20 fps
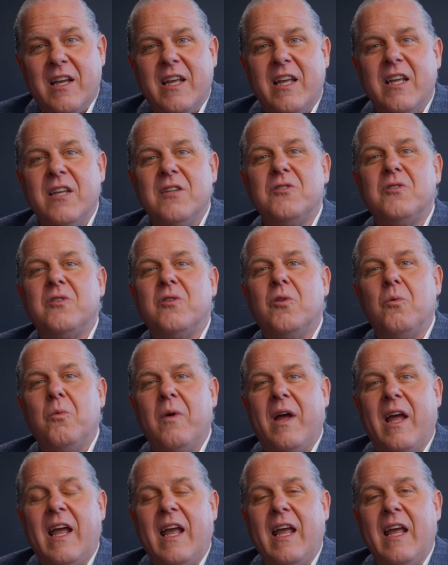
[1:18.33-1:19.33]
is the
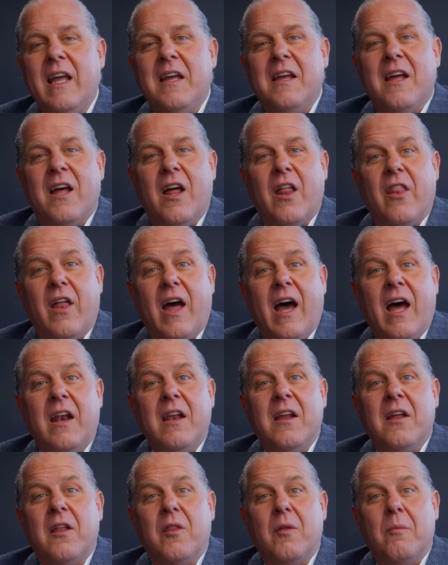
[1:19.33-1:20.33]
way that
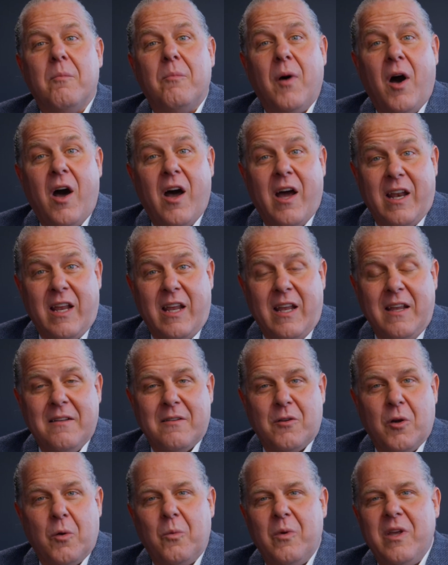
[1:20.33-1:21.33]
the body,
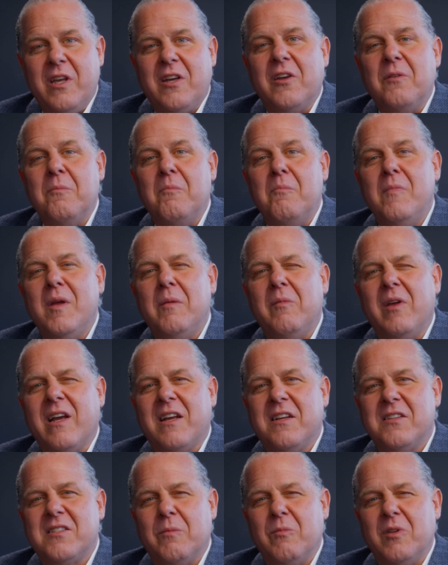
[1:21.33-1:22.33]
that uh, we could
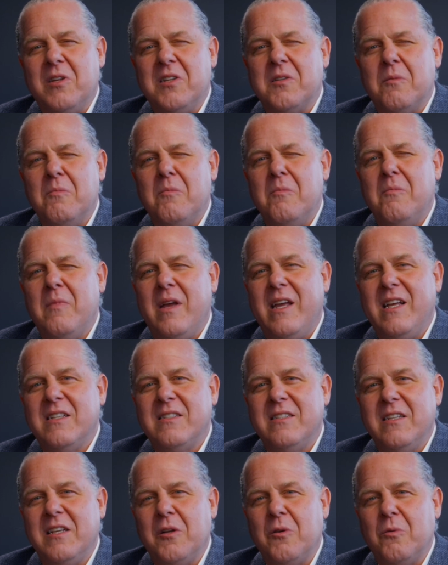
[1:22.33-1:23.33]
mimic some of these
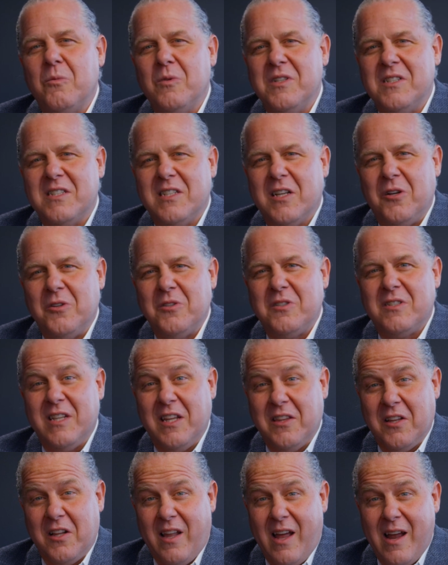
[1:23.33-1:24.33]
amazing results
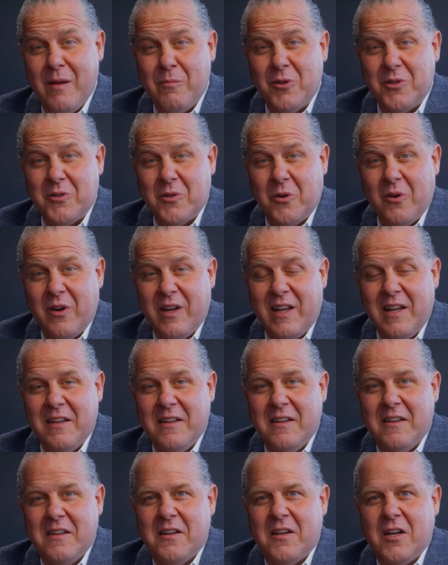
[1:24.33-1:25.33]
in the laboratory
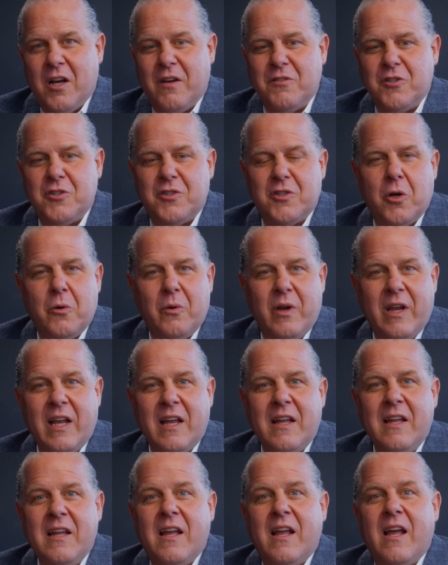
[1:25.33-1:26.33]
of
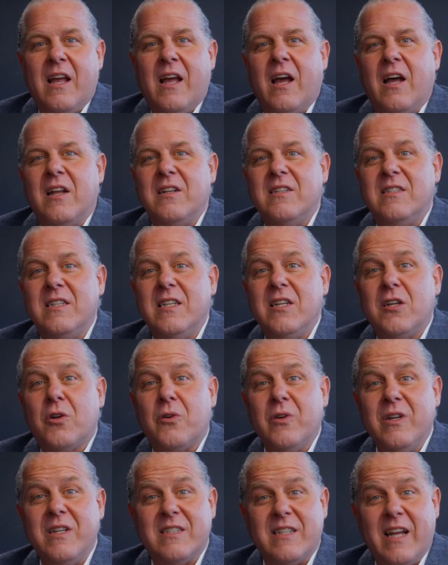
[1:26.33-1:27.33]
showing
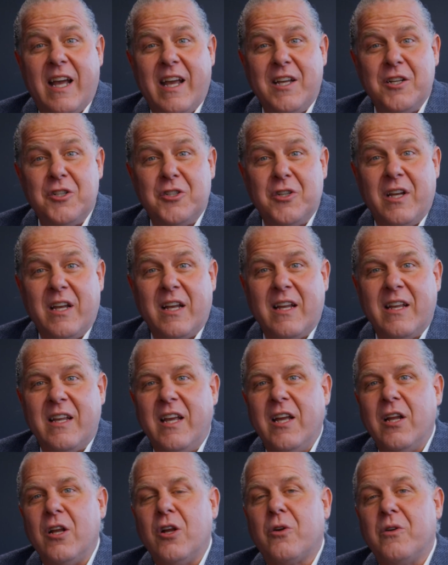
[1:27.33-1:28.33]
decreased aging,
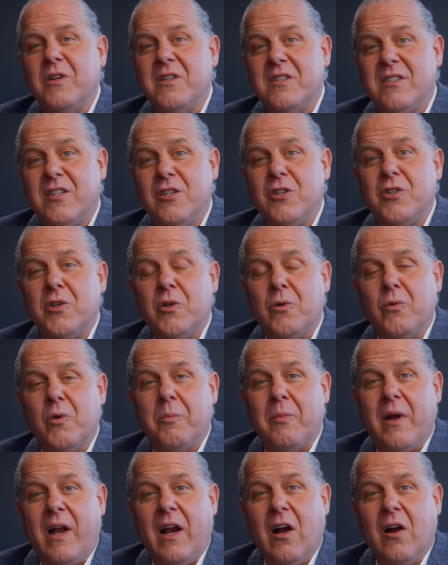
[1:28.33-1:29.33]
increased tissue
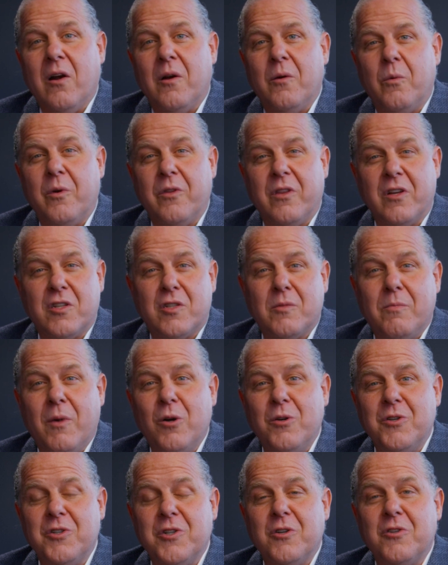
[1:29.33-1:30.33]
repair with
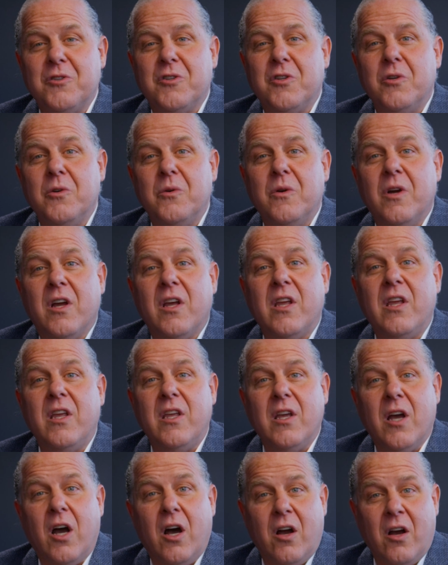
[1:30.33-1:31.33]
exposure to
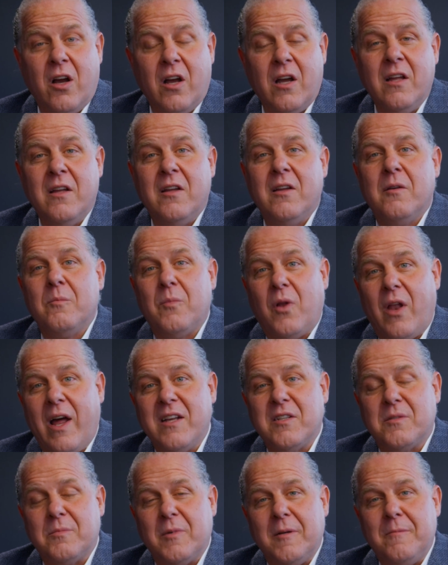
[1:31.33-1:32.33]
young
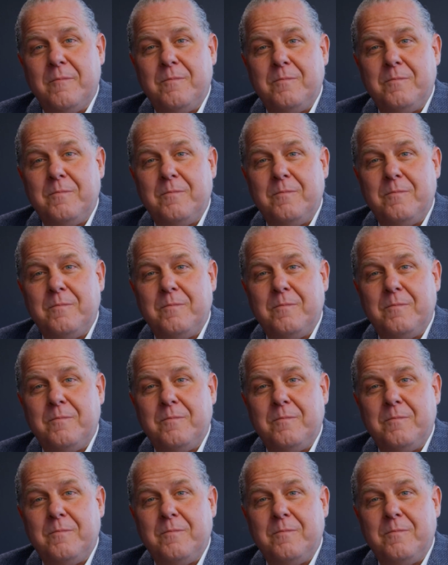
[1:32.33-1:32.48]
plasma.